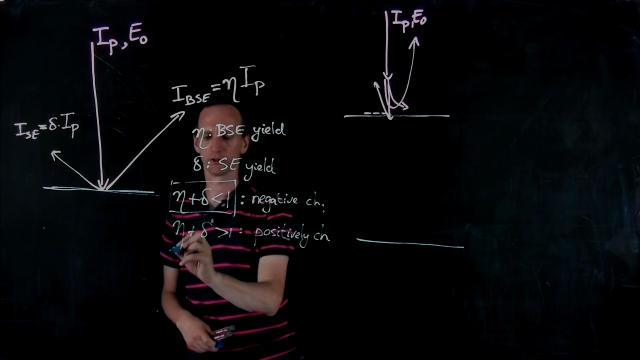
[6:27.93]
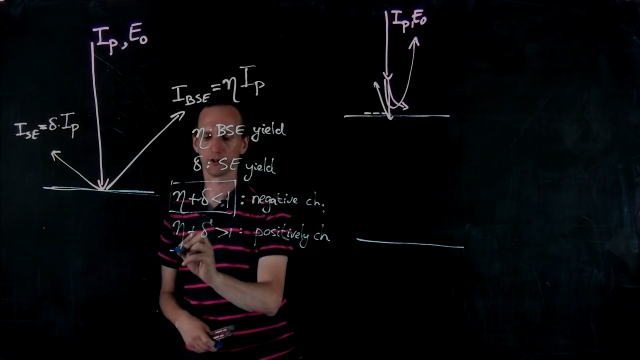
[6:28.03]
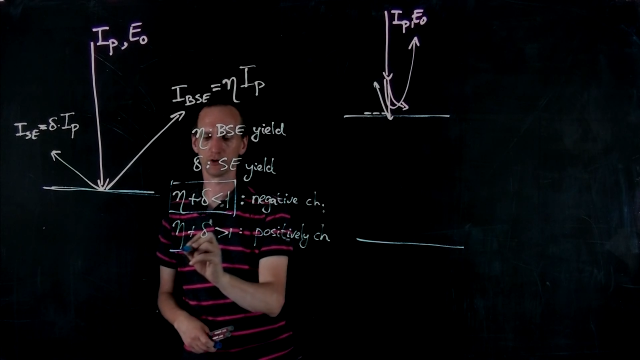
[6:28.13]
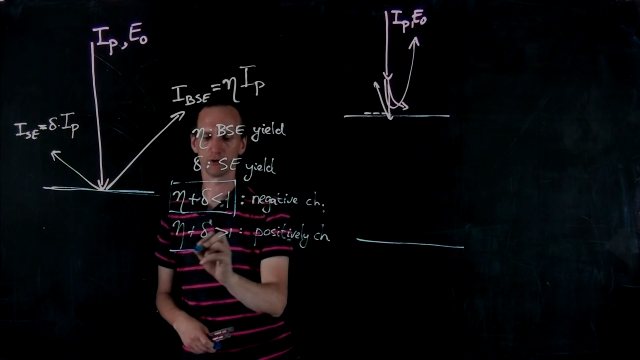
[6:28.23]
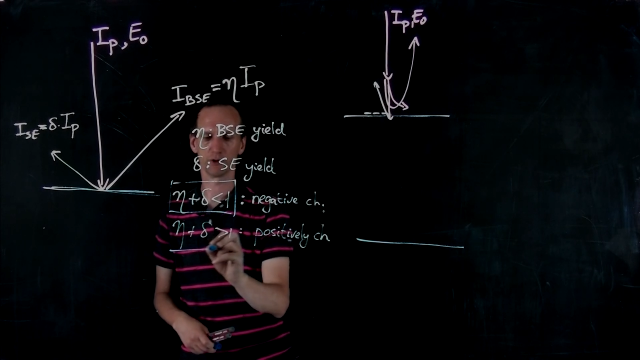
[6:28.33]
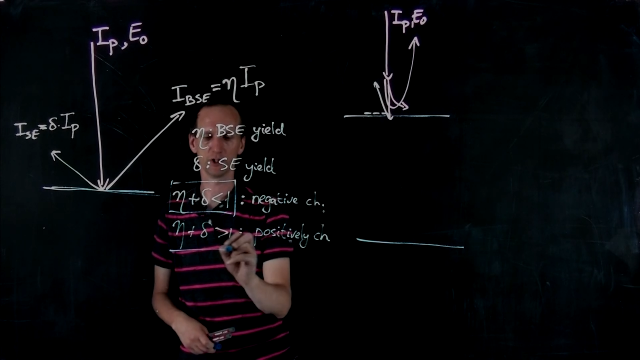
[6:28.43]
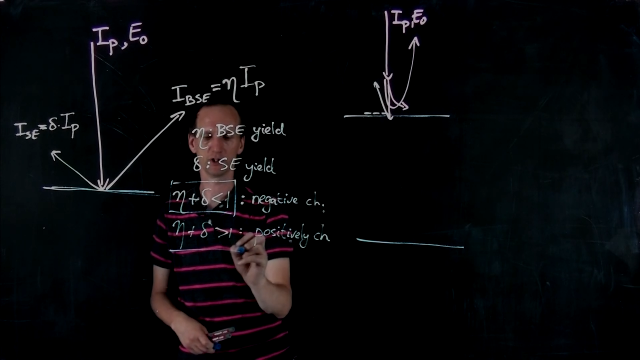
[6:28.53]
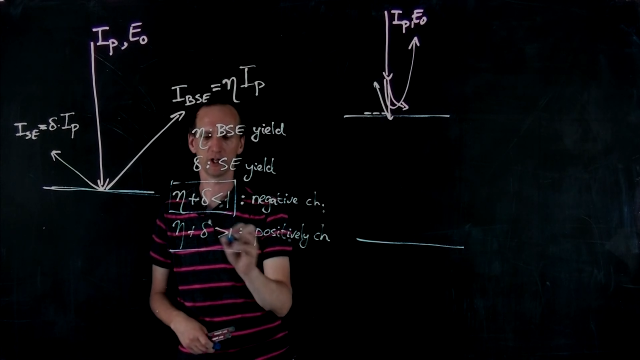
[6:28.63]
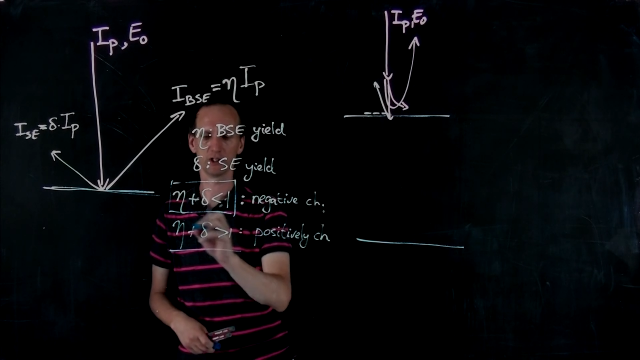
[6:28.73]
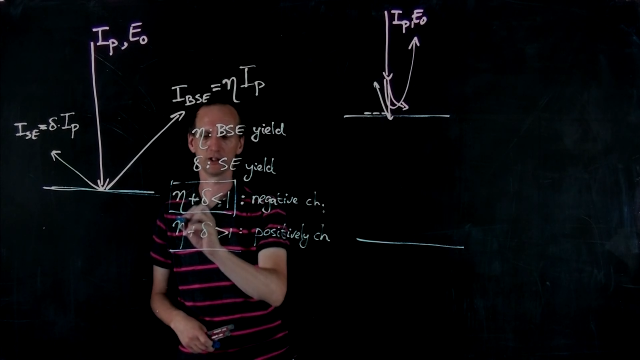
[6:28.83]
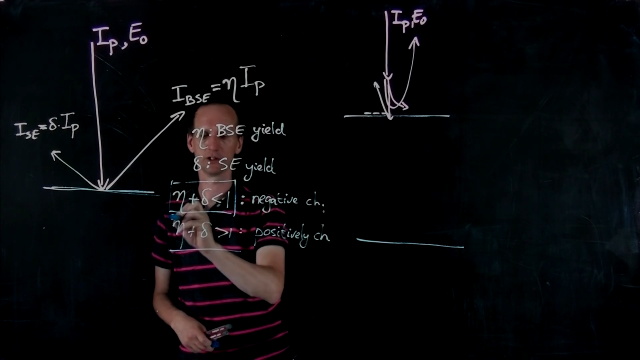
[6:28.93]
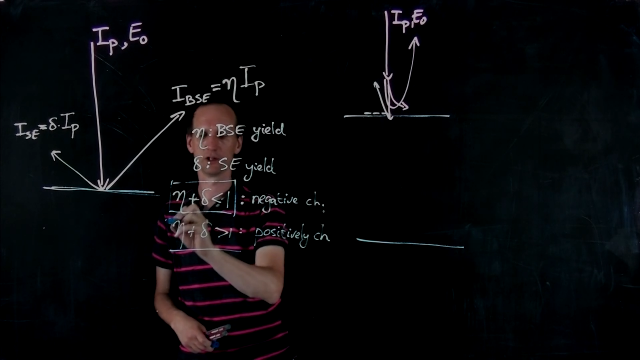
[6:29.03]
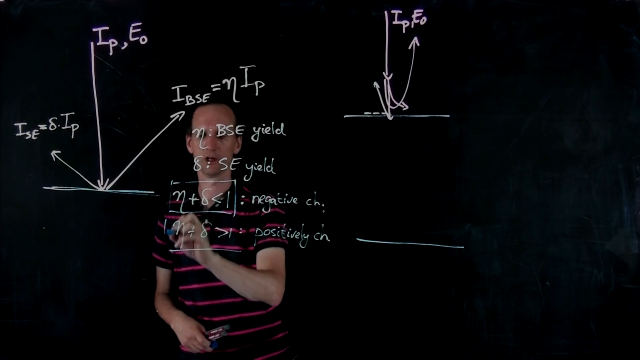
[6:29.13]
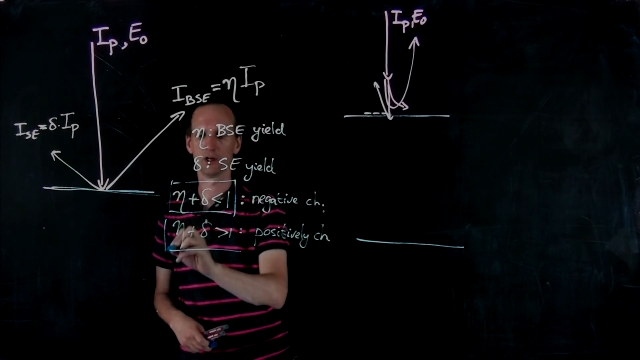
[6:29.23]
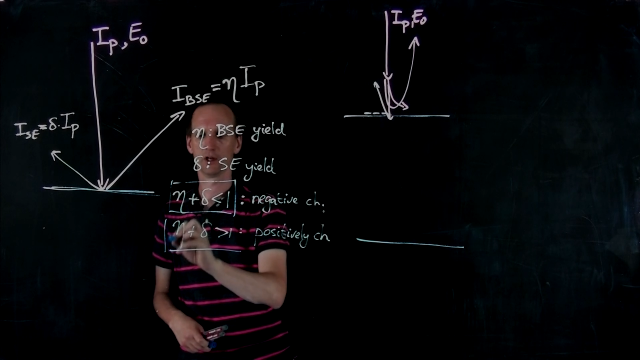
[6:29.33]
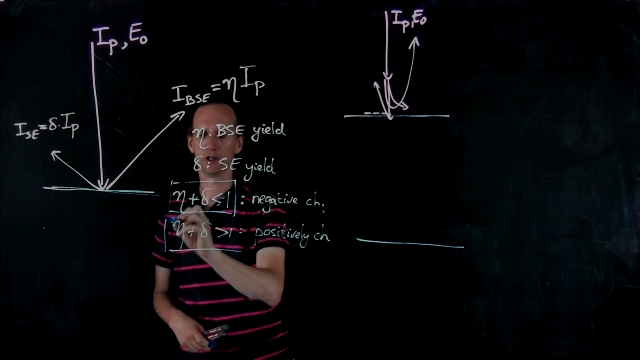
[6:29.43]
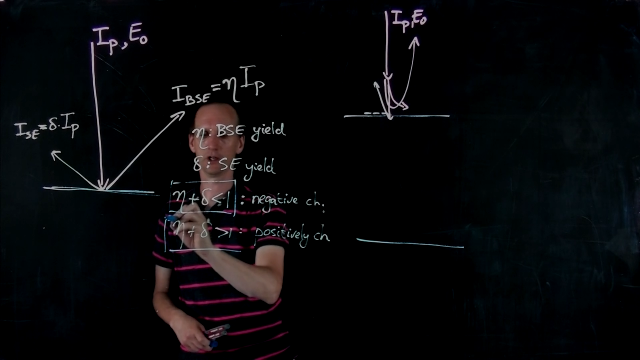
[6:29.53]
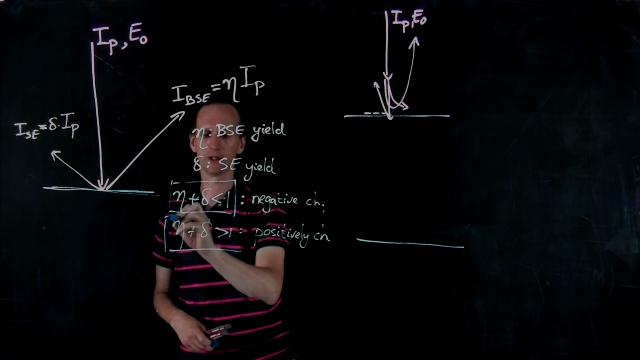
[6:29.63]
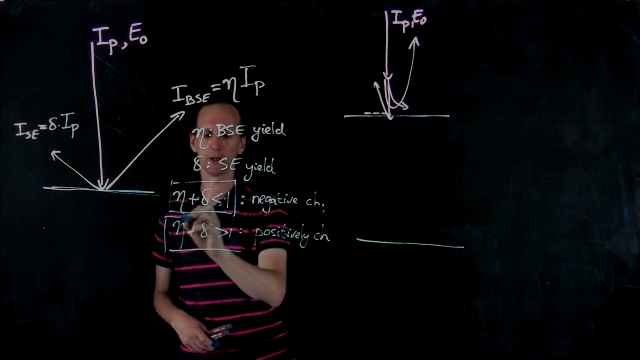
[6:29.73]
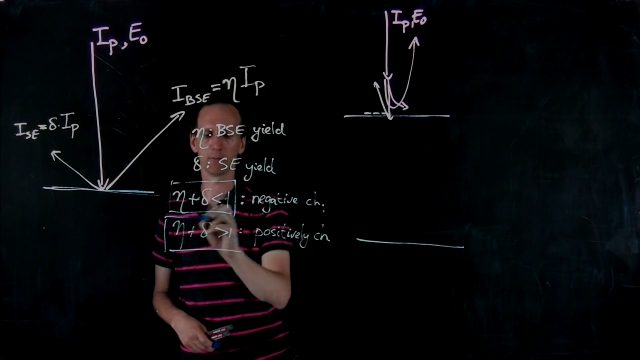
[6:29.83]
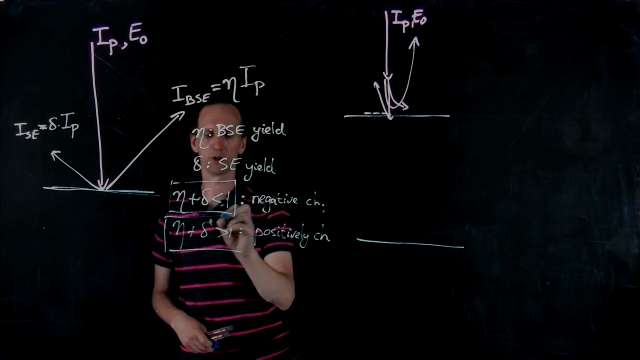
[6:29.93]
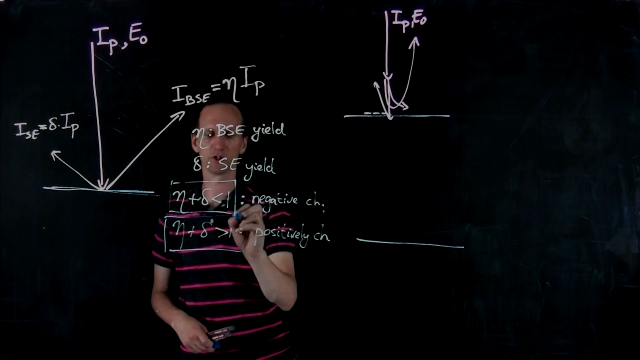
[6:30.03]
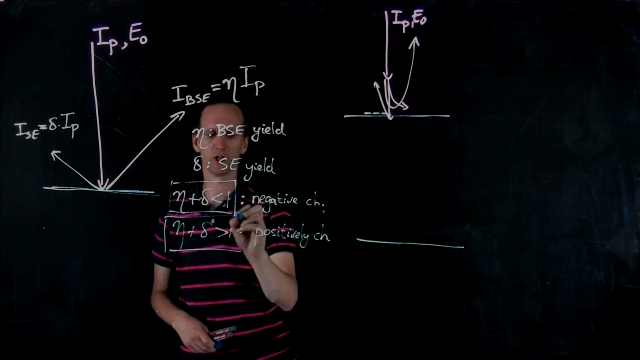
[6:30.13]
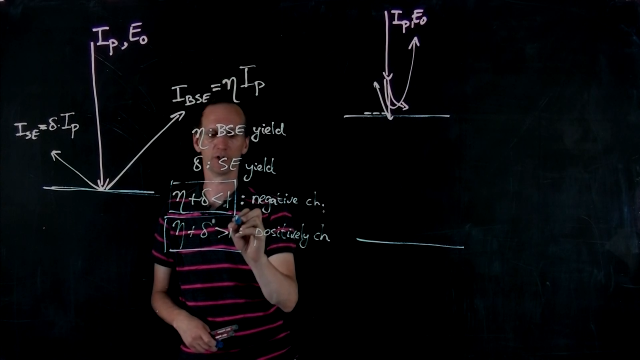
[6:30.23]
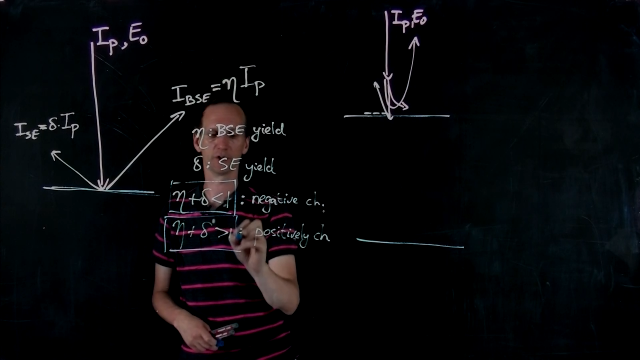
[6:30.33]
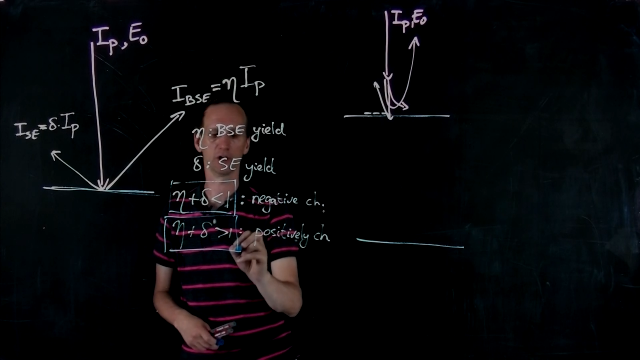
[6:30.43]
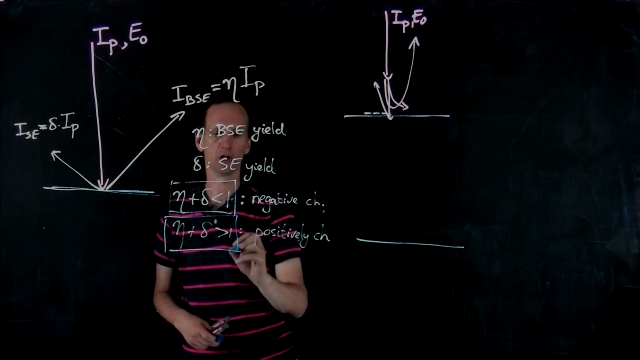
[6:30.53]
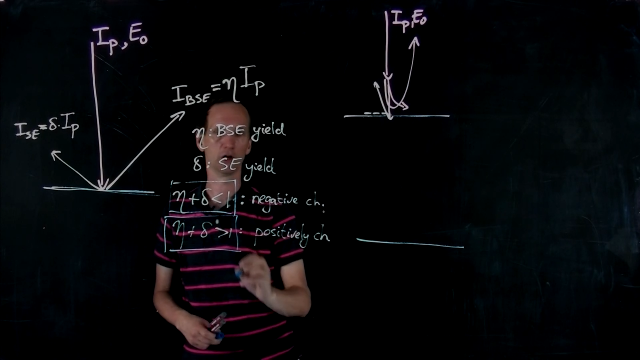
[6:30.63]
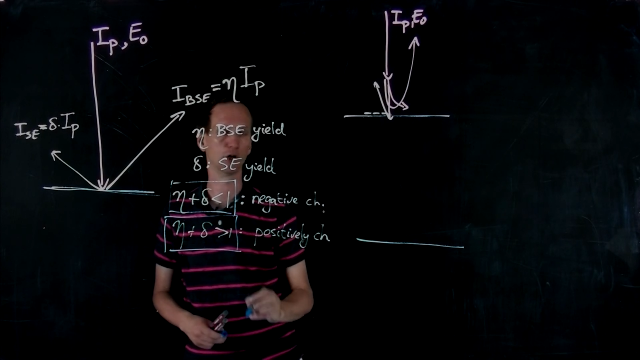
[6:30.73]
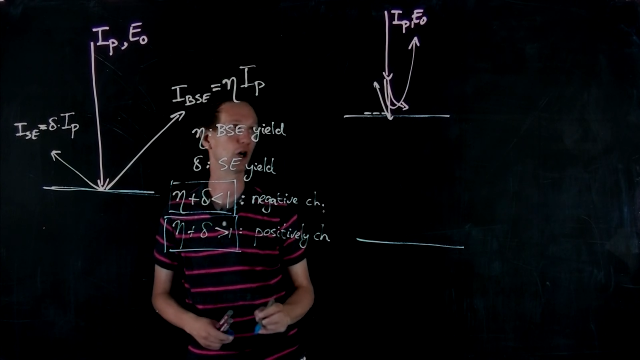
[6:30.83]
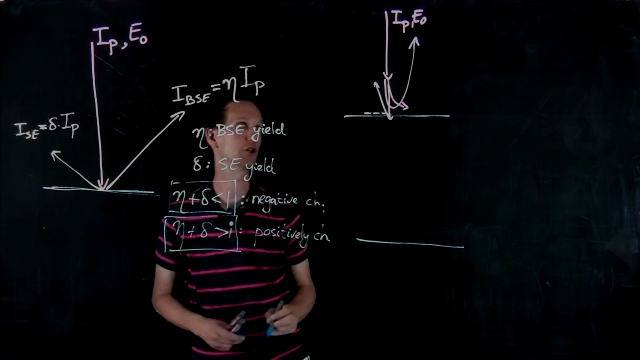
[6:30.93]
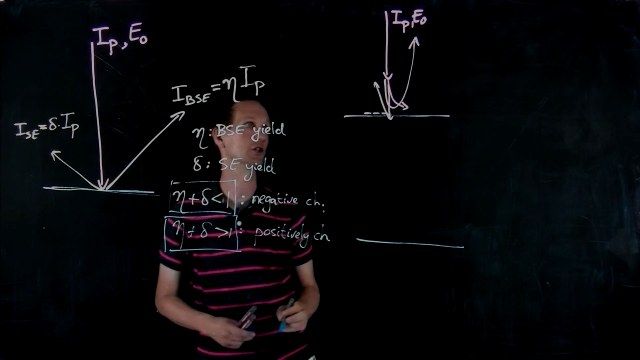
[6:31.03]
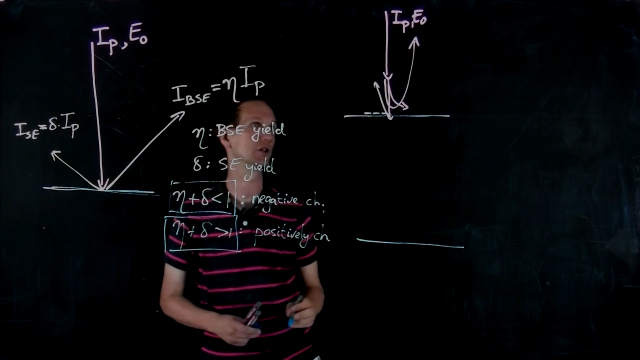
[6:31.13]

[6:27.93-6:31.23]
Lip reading: So in this case, eta plus delta larger